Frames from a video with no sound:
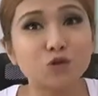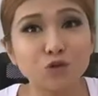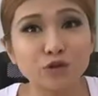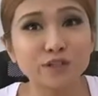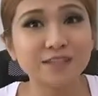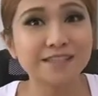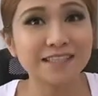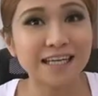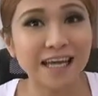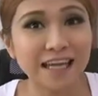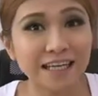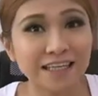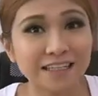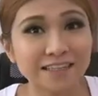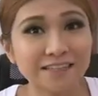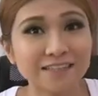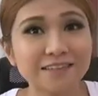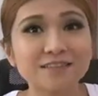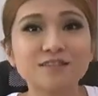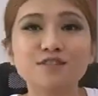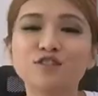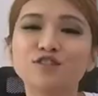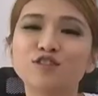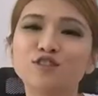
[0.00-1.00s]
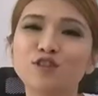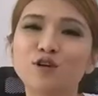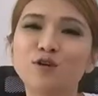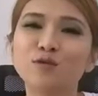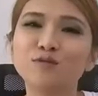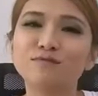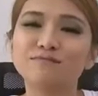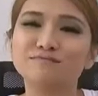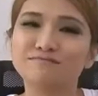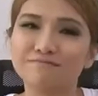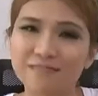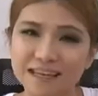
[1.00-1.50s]
good tenants,
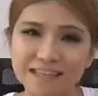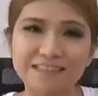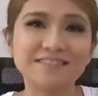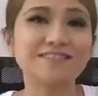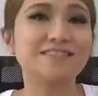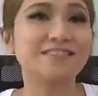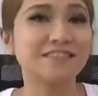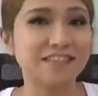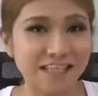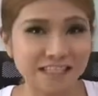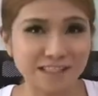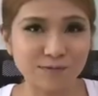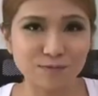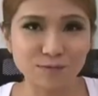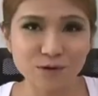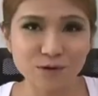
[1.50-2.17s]
so that's today's